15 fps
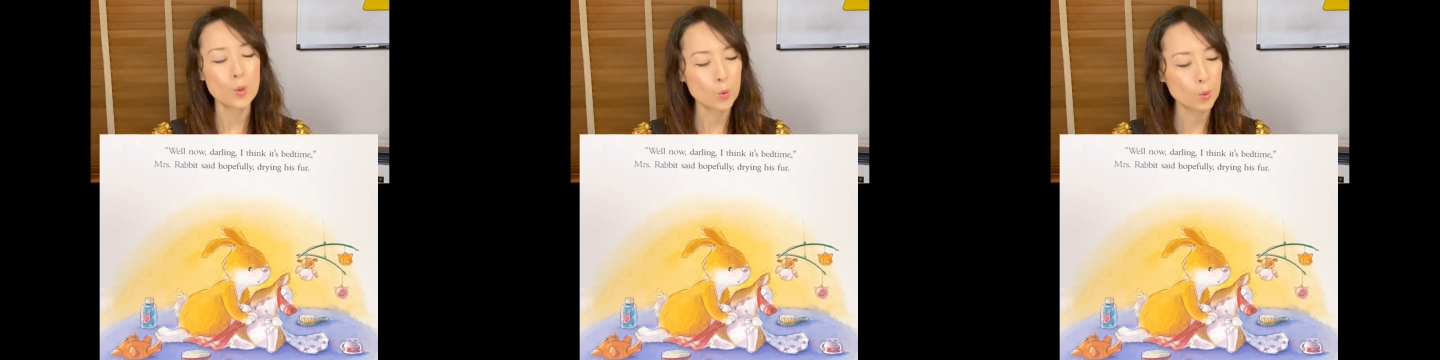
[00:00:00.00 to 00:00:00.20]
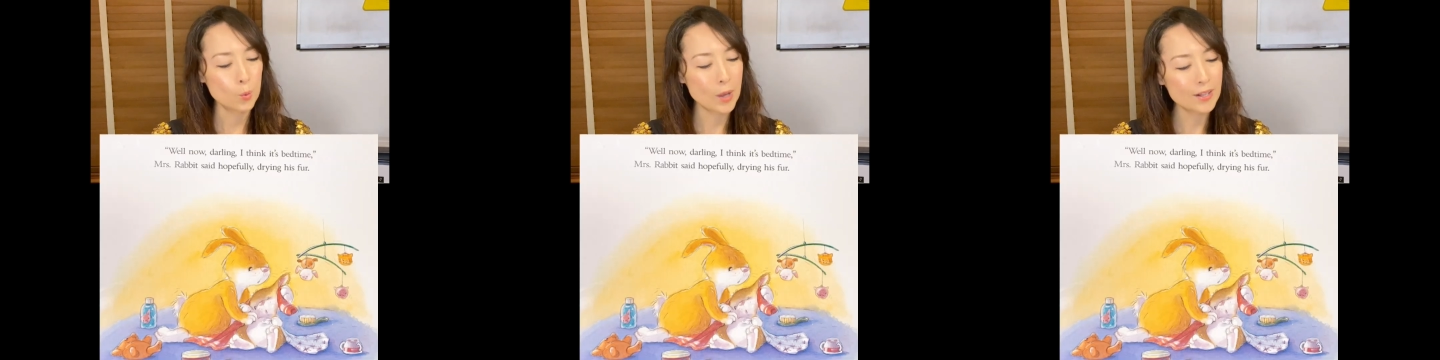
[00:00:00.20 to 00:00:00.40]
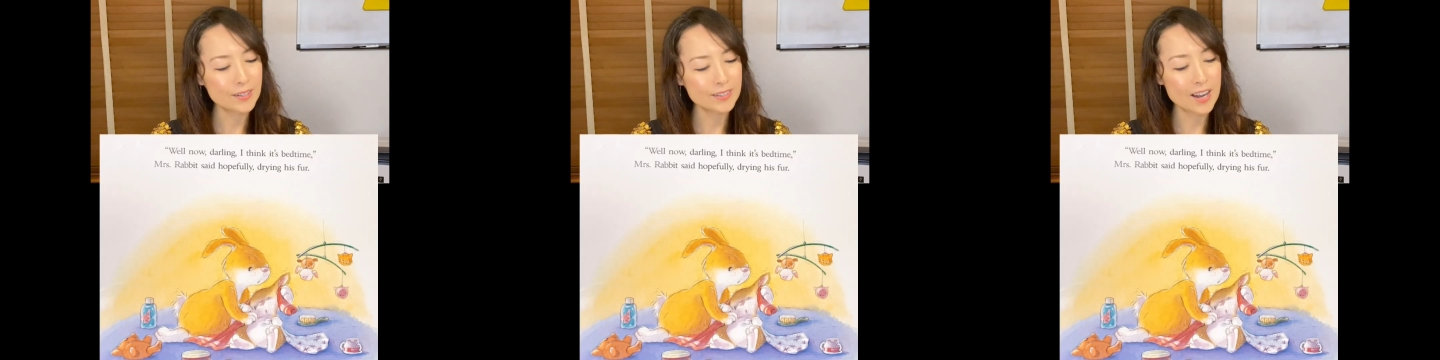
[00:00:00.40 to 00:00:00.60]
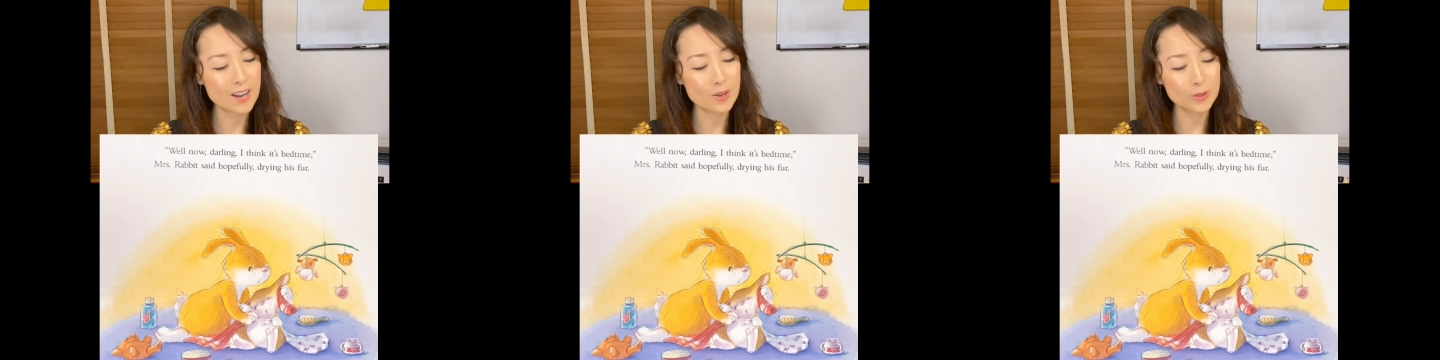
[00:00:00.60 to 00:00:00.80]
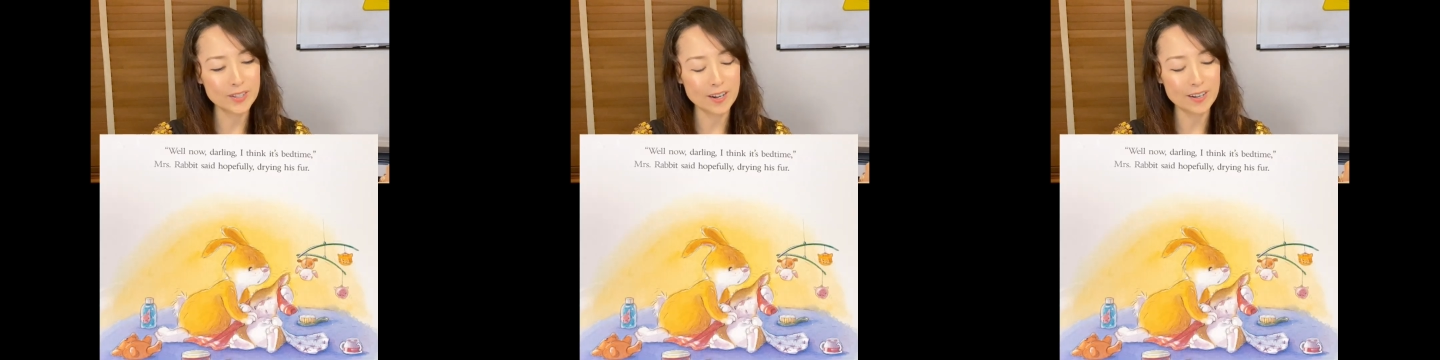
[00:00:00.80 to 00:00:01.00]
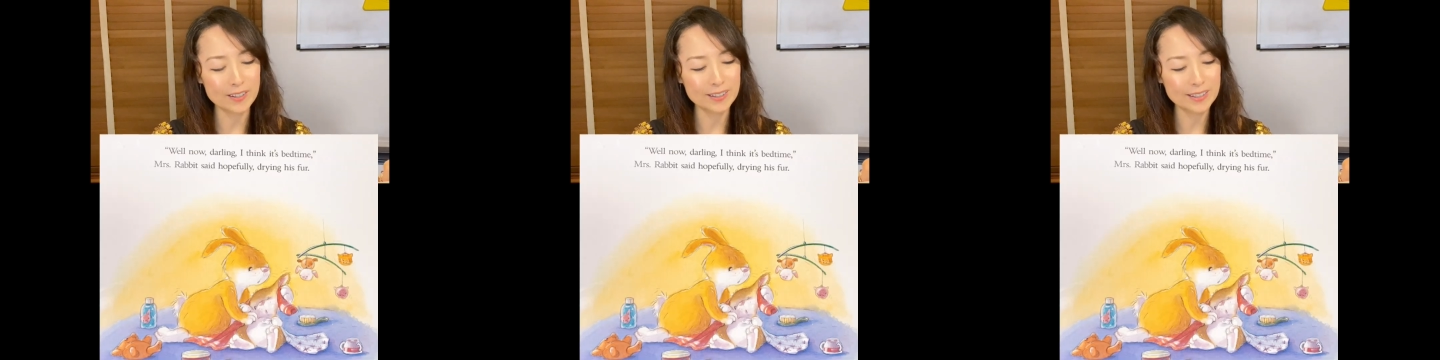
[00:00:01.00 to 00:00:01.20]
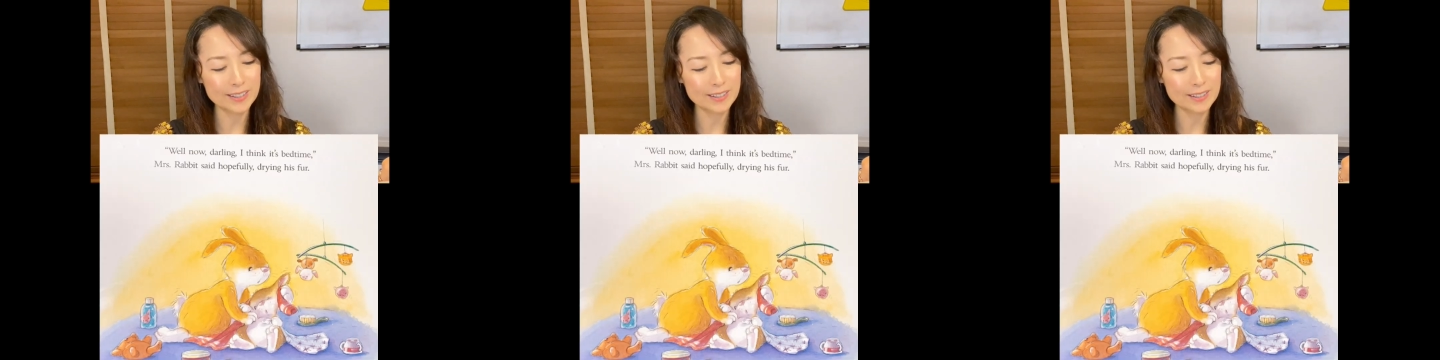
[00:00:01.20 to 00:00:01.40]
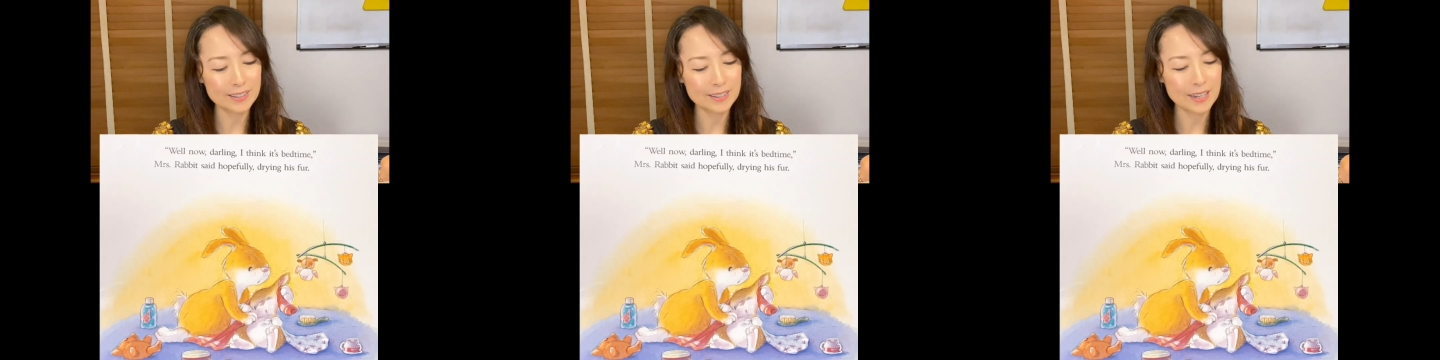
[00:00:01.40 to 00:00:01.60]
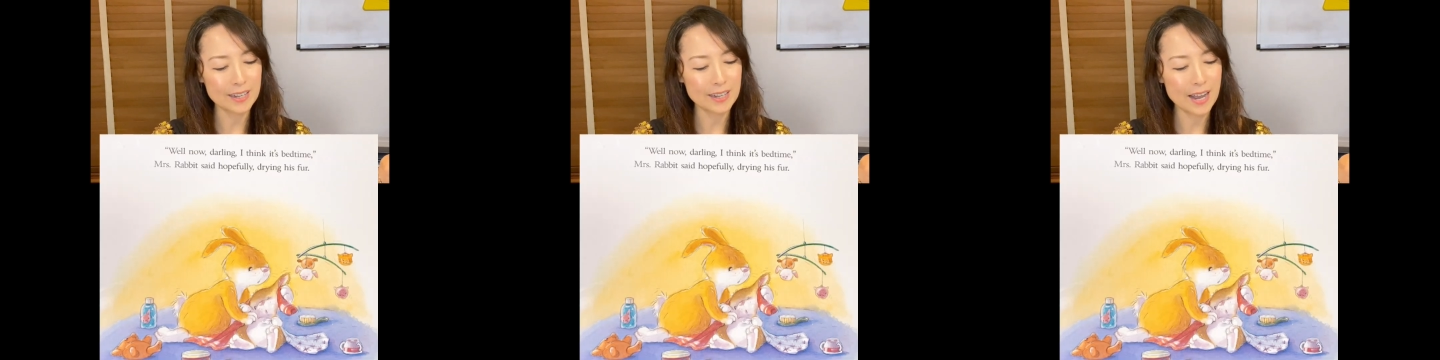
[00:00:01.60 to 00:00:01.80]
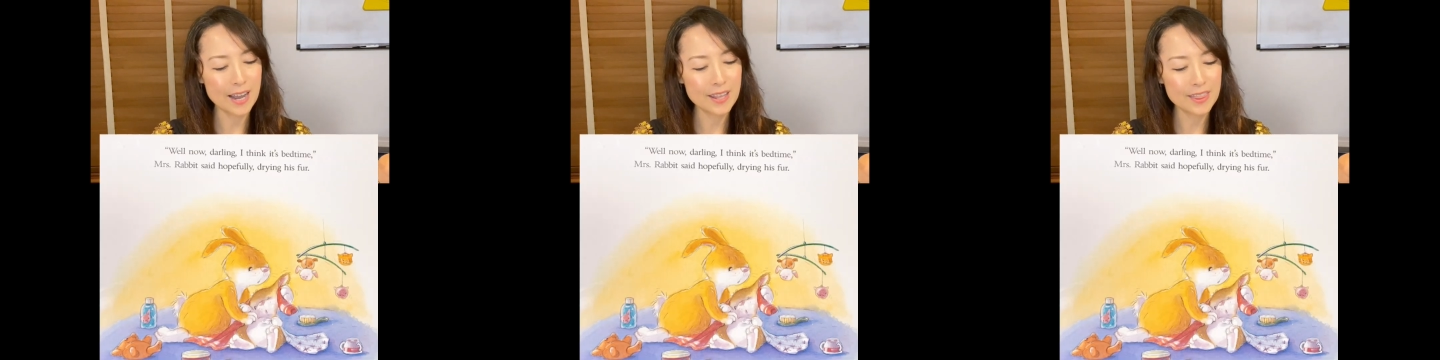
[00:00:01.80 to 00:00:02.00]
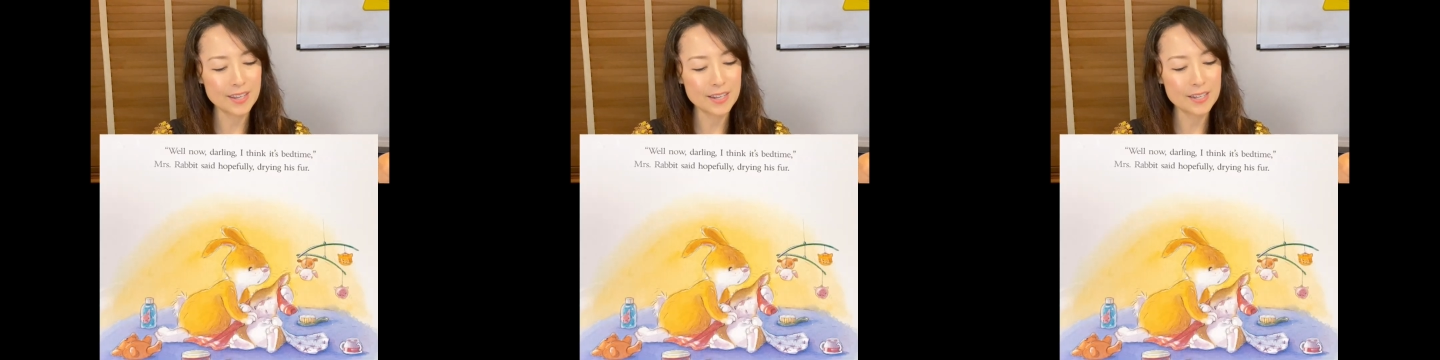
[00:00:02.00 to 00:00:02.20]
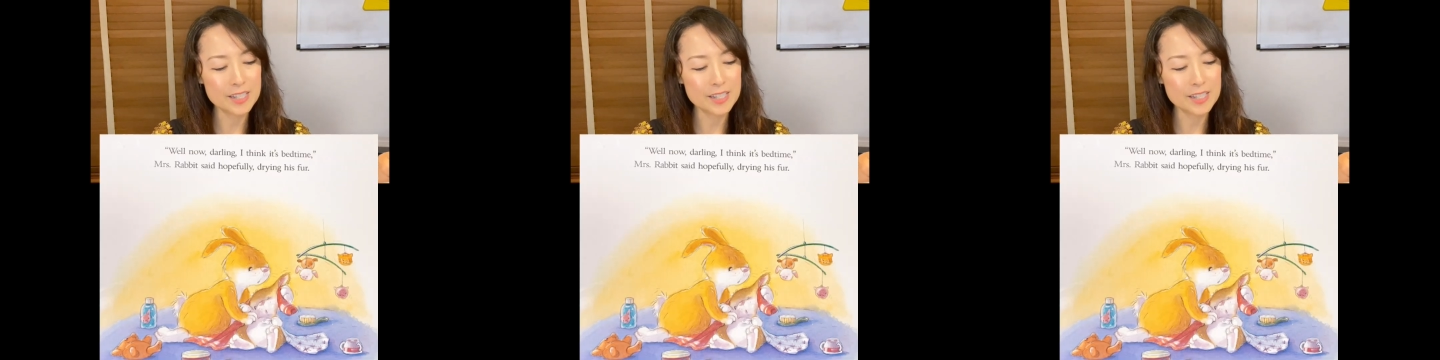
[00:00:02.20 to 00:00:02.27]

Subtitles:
Well now, darling, I think